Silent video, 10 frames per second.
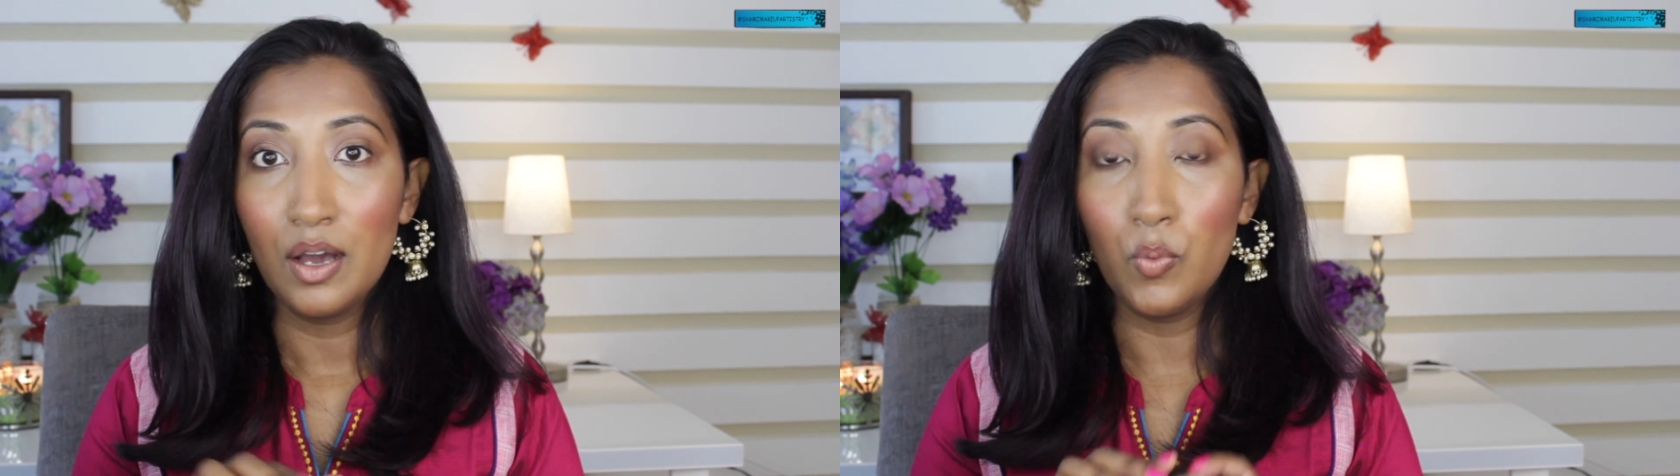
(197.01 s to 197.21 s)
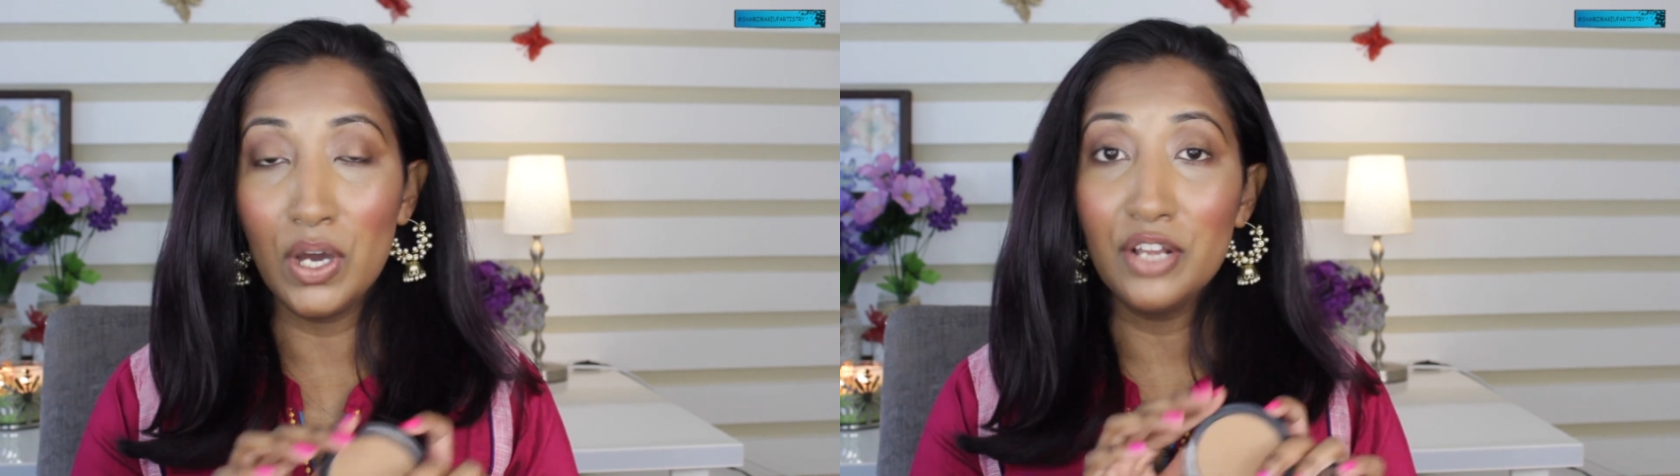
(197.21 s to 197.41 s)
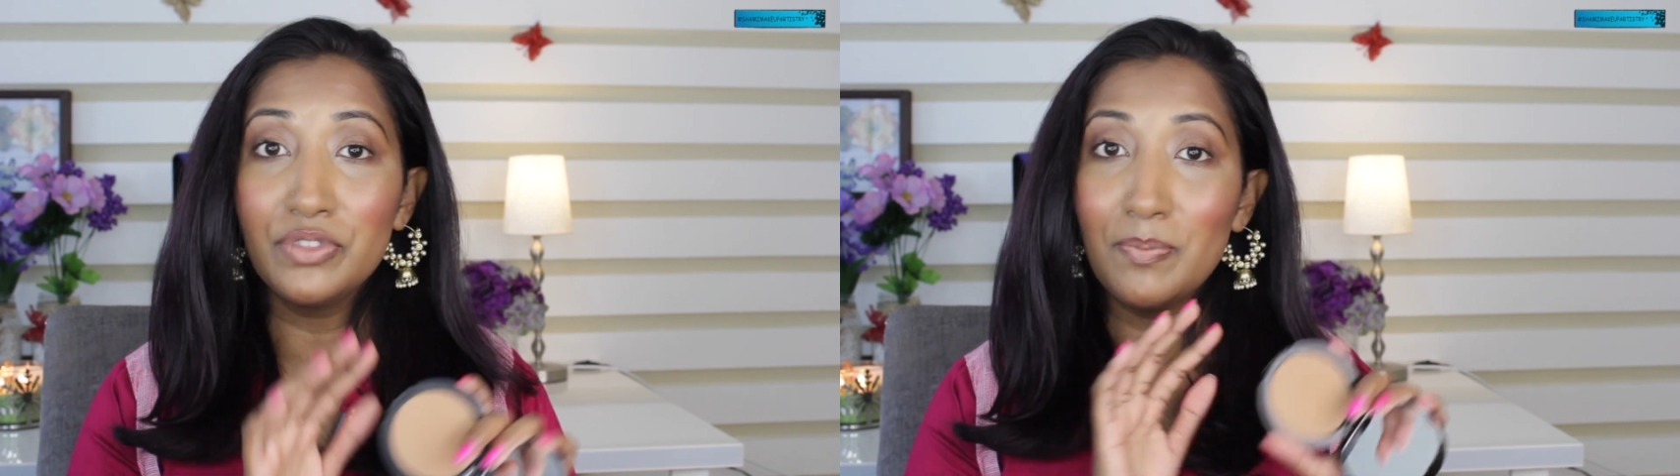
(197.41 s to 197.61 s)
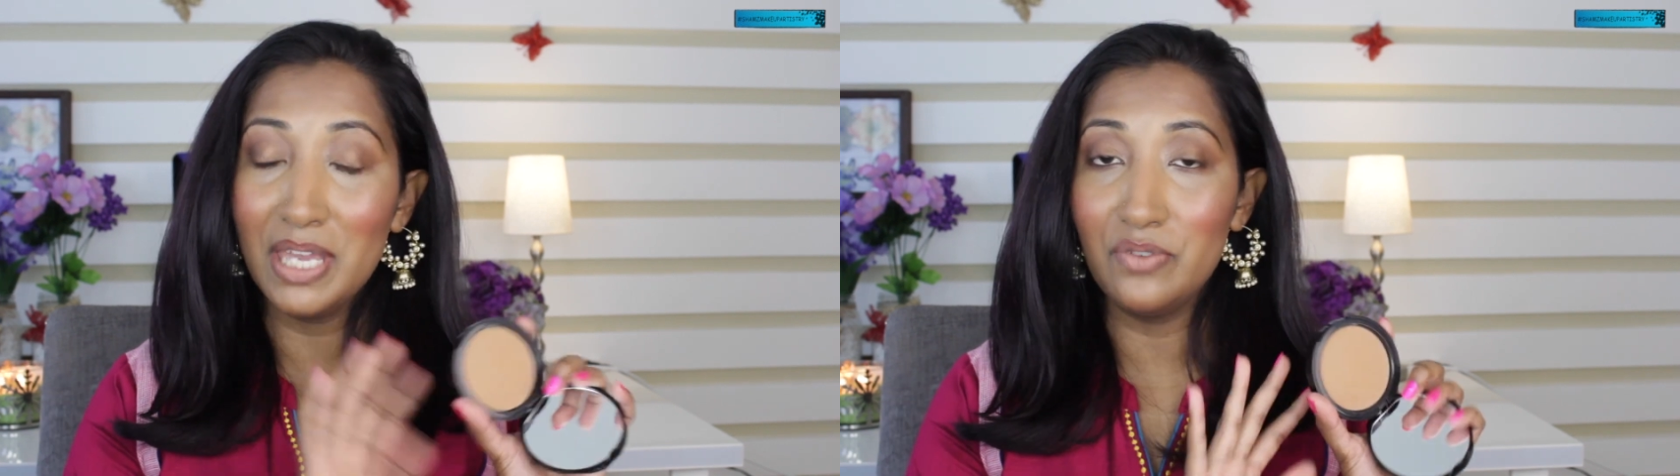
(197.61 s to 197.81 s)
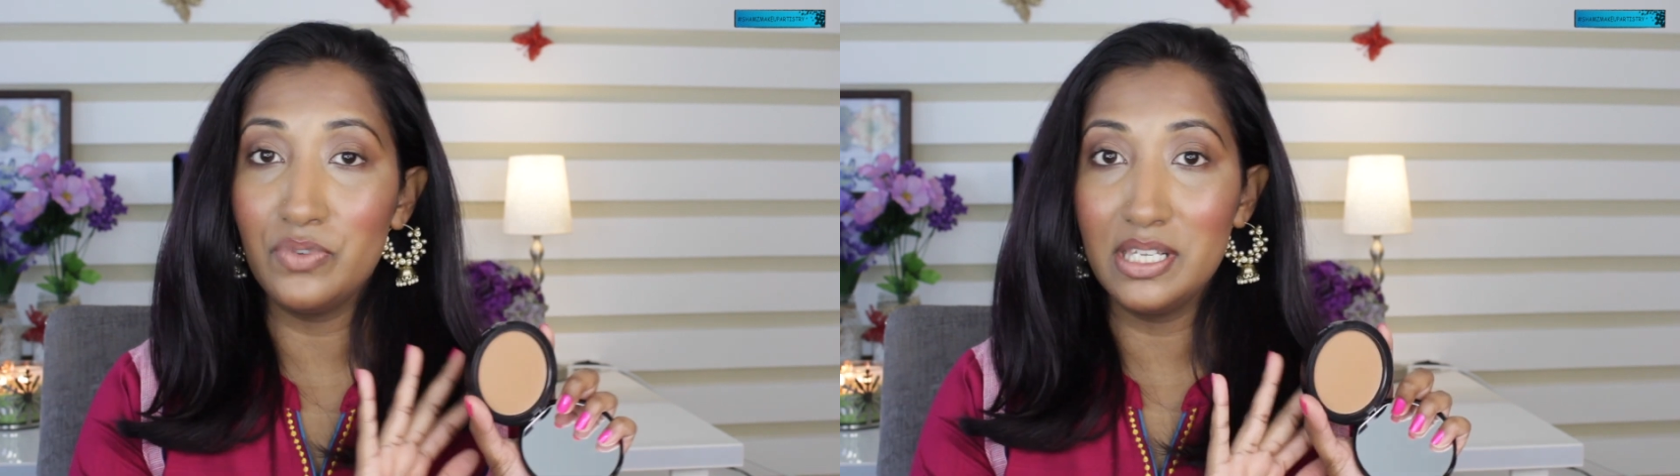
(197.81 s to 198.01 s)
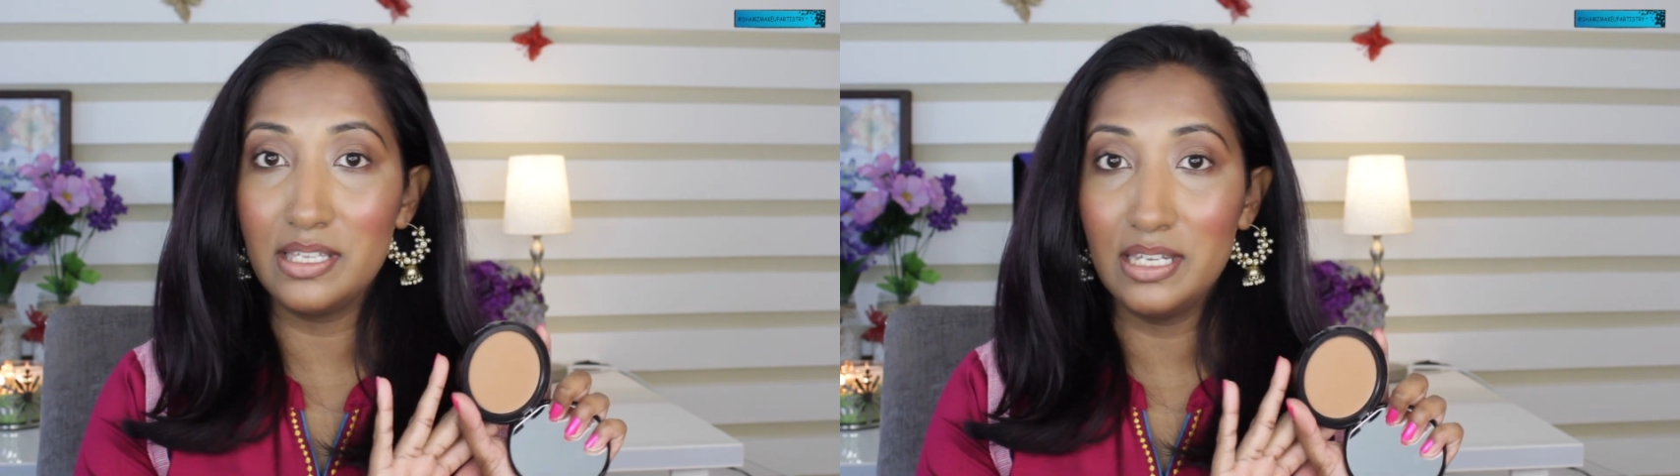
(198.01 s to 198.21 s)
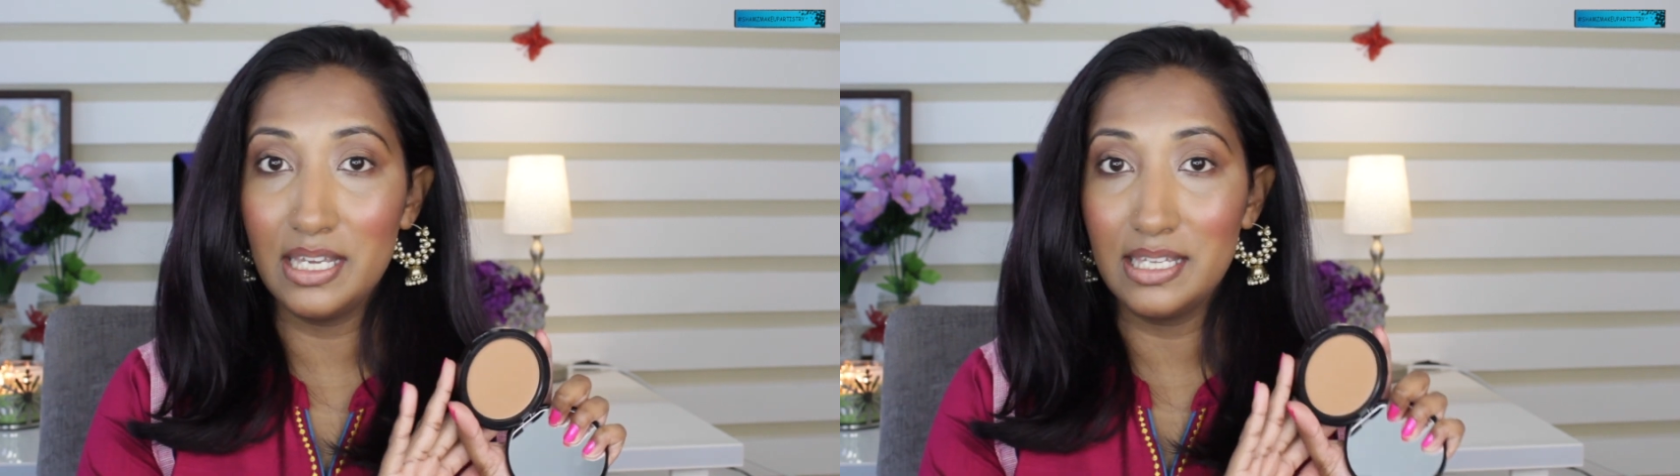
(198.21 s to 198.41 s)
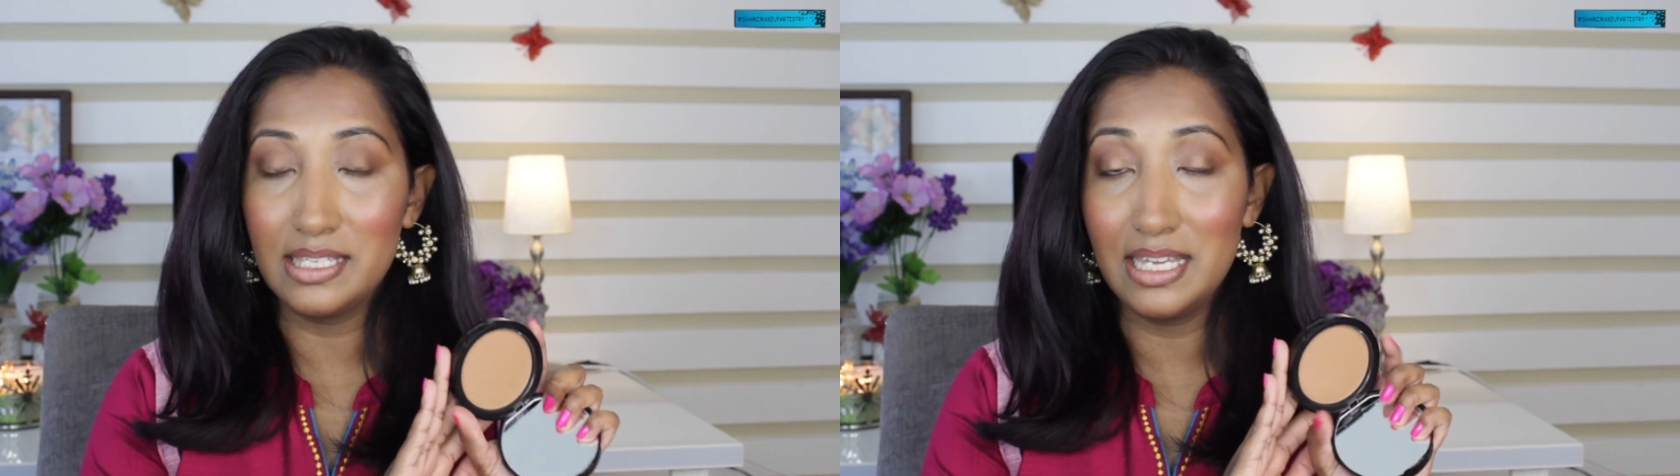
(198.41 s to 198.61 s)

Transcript: One of the main reasons is